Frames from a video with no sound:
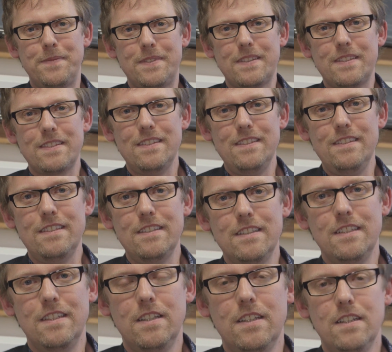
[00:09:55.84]
Because yeah, it
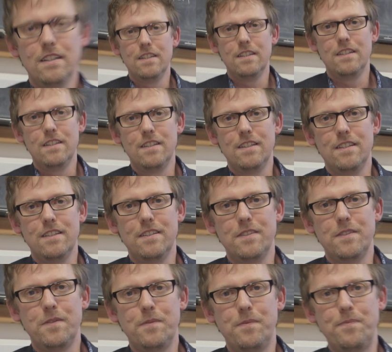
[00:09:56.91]
must take a
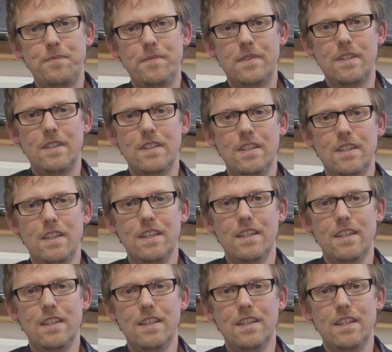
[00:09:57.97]
bit of juice, does it?